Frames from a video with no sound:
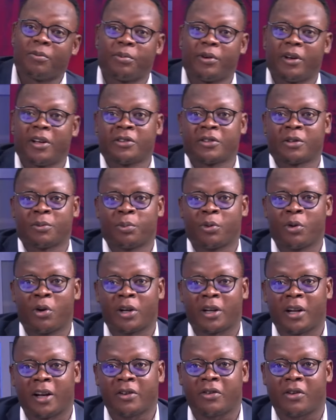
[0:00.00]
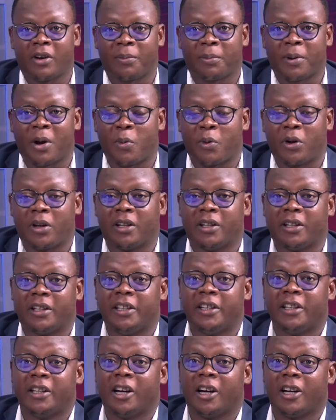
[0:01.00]
players abroad. Let's wrap up with La
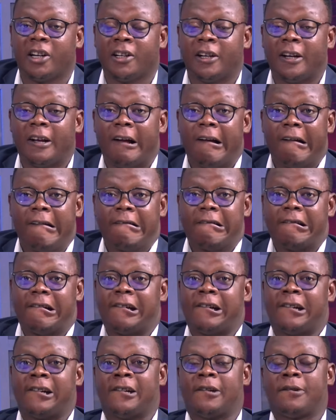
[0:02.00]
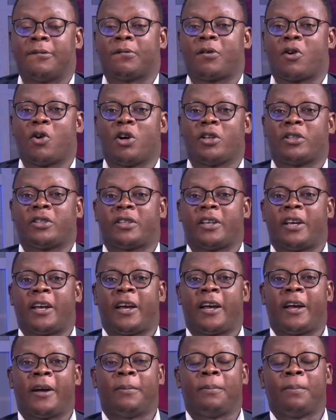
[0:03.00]
Liga. Of course,
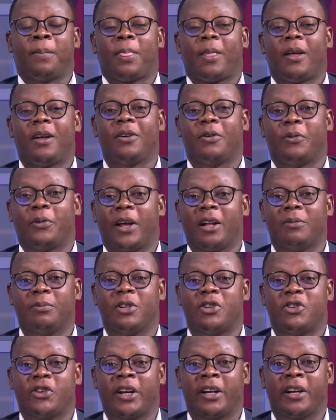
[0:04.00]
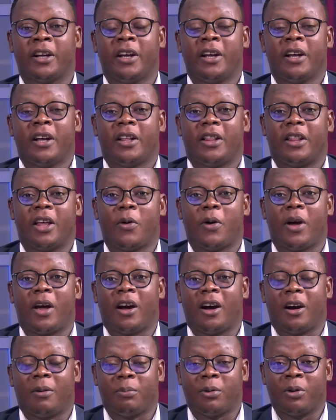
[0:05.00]
Real Madrid, they were
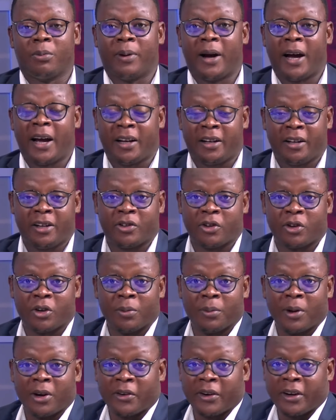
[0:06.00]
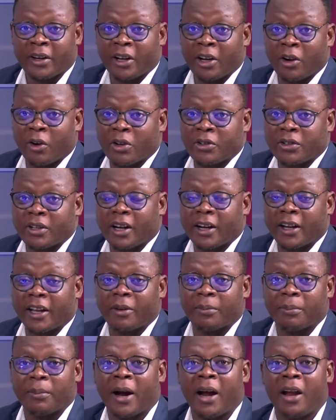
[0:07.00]
humbled by Atletico Madrid. They lost that
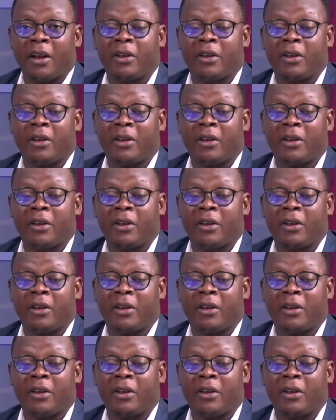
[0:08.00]
game by